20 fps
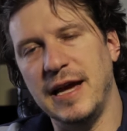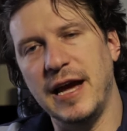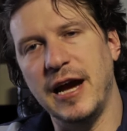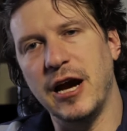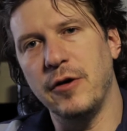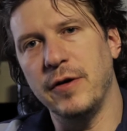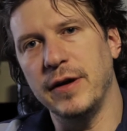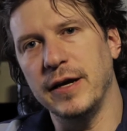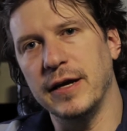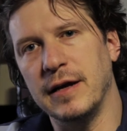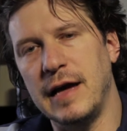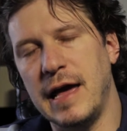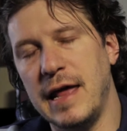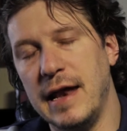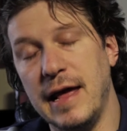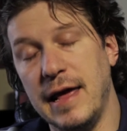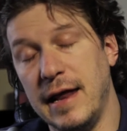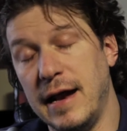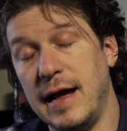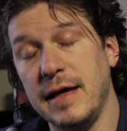area,
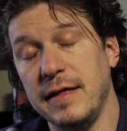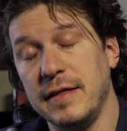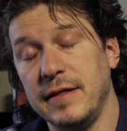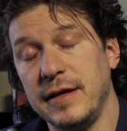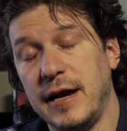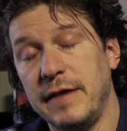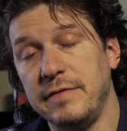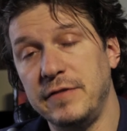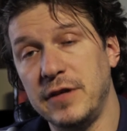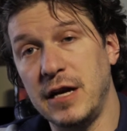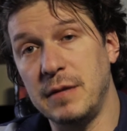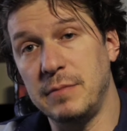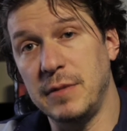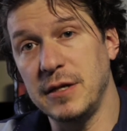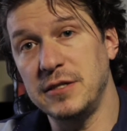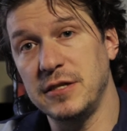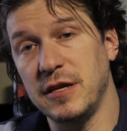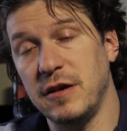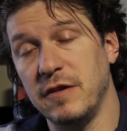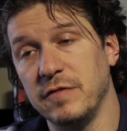and I think I've done it
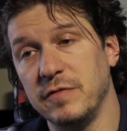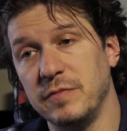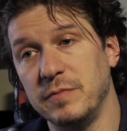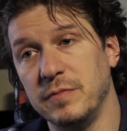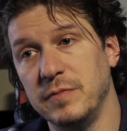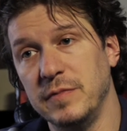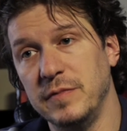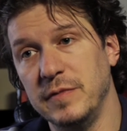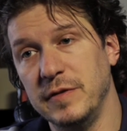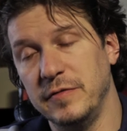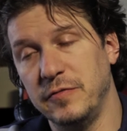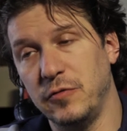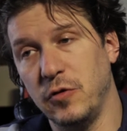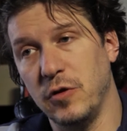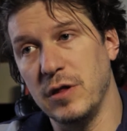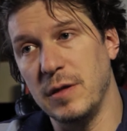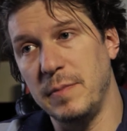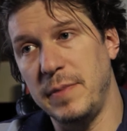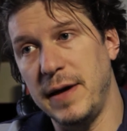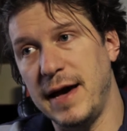myself
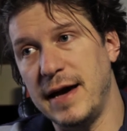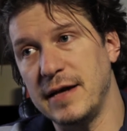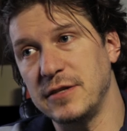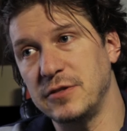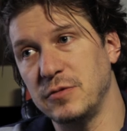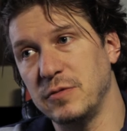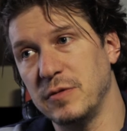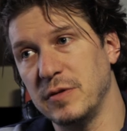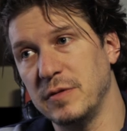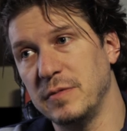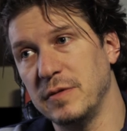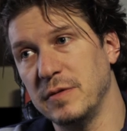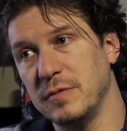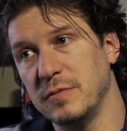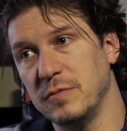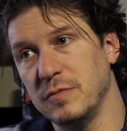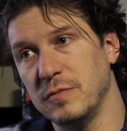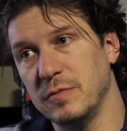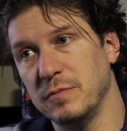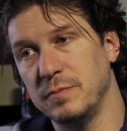before in the past,
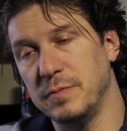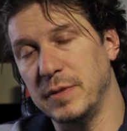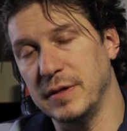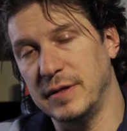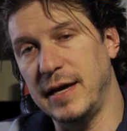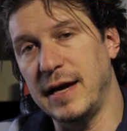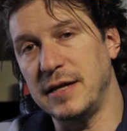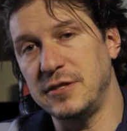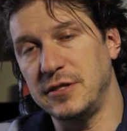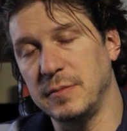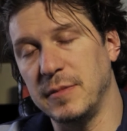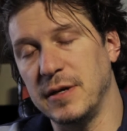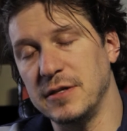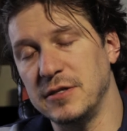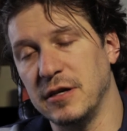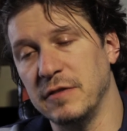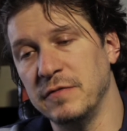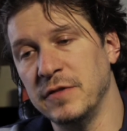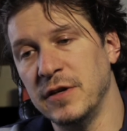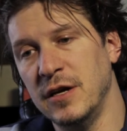but catching
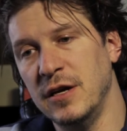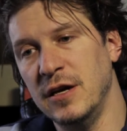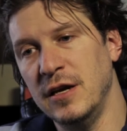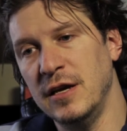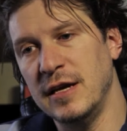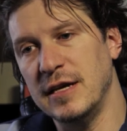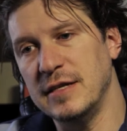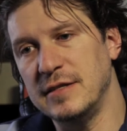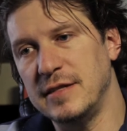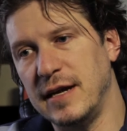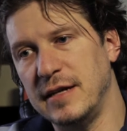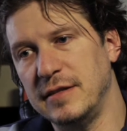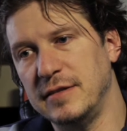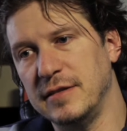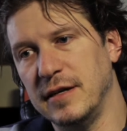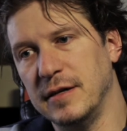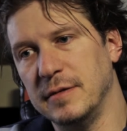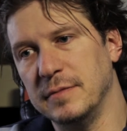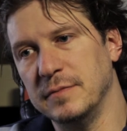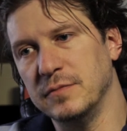myself is
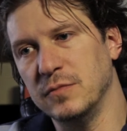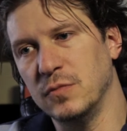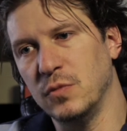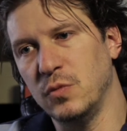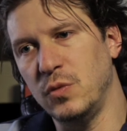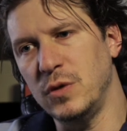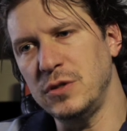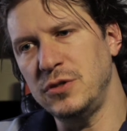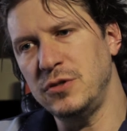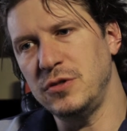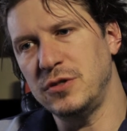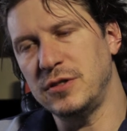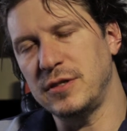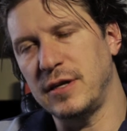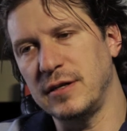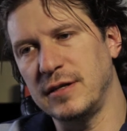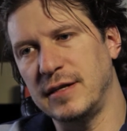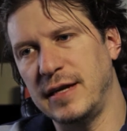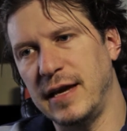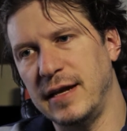that once you
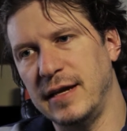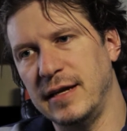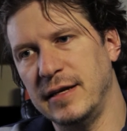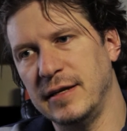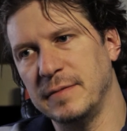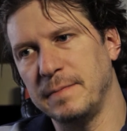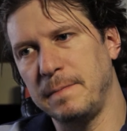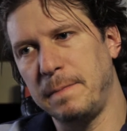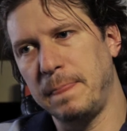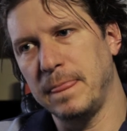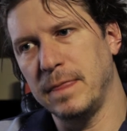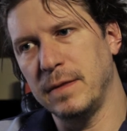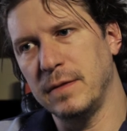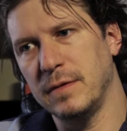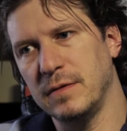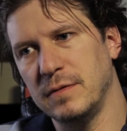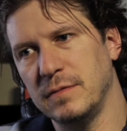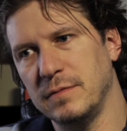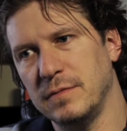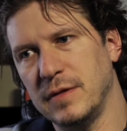start getting
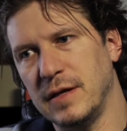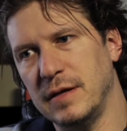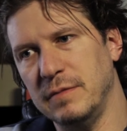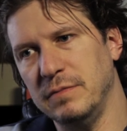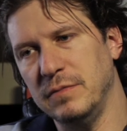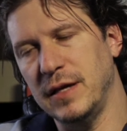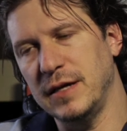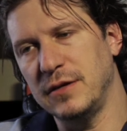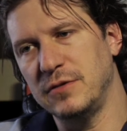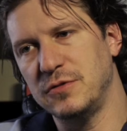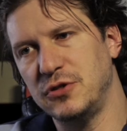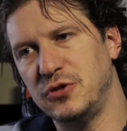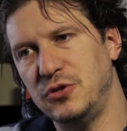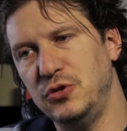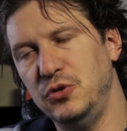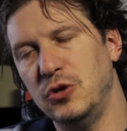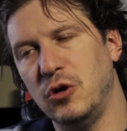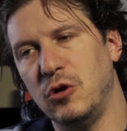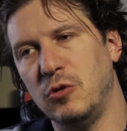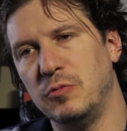like
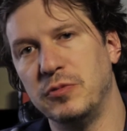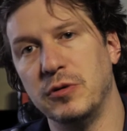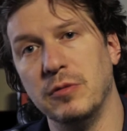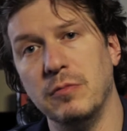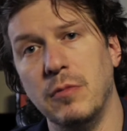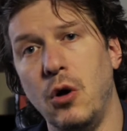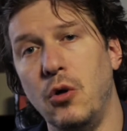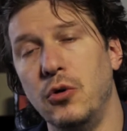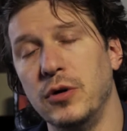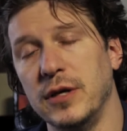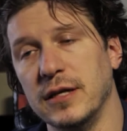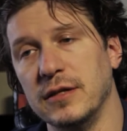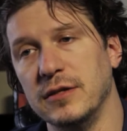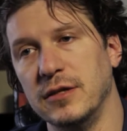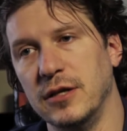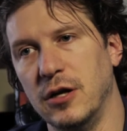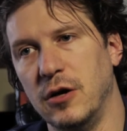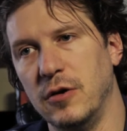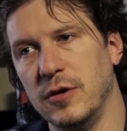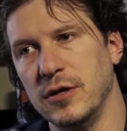pseudo
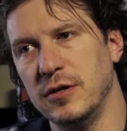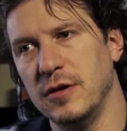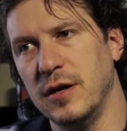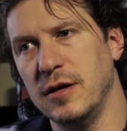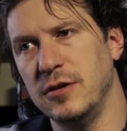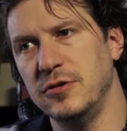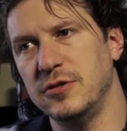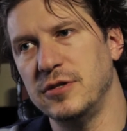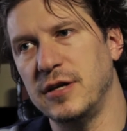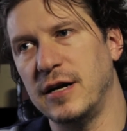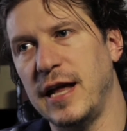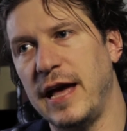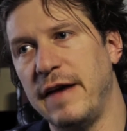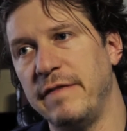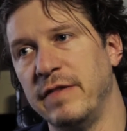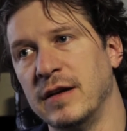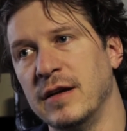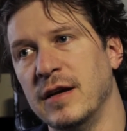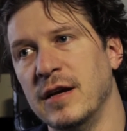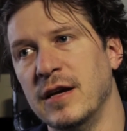promoted, and you start
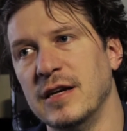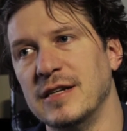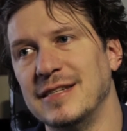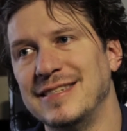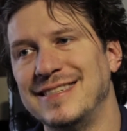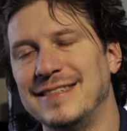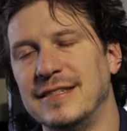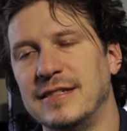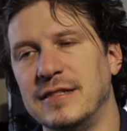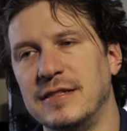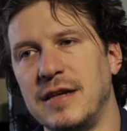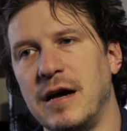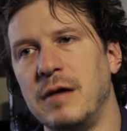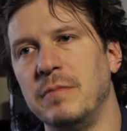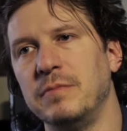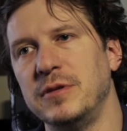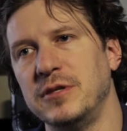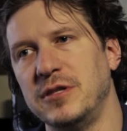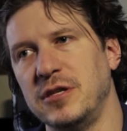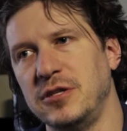having
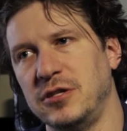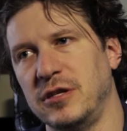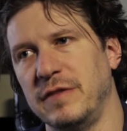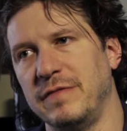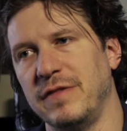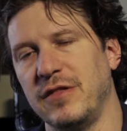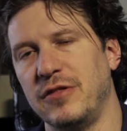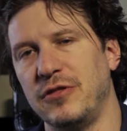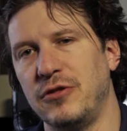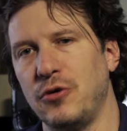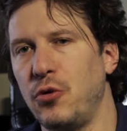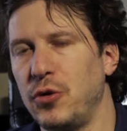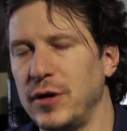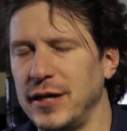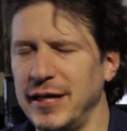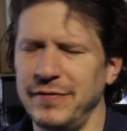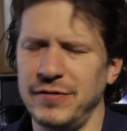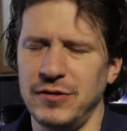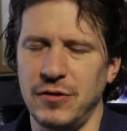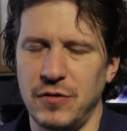some position of
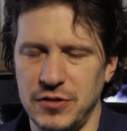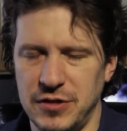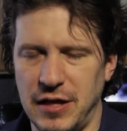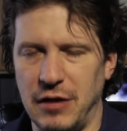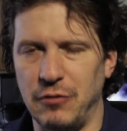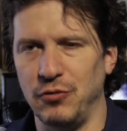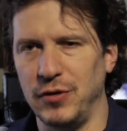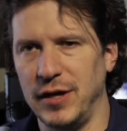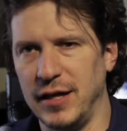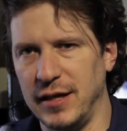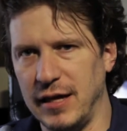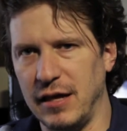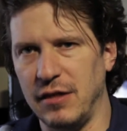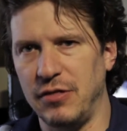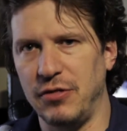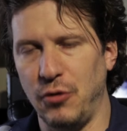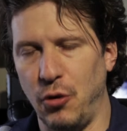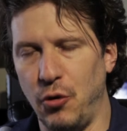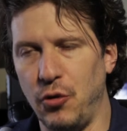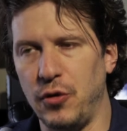authority, even though it's not really
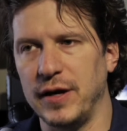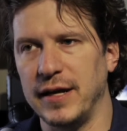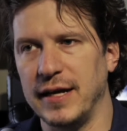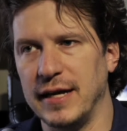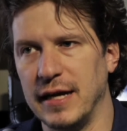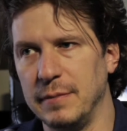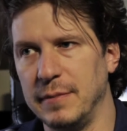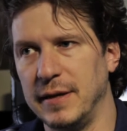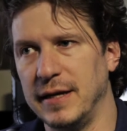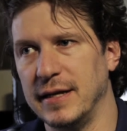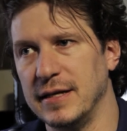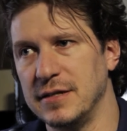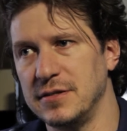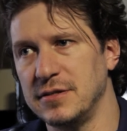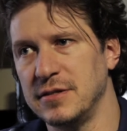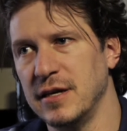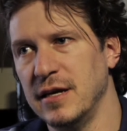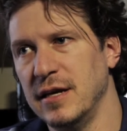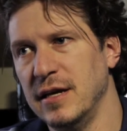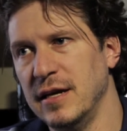authority. I mean,
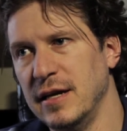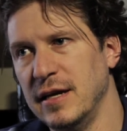it's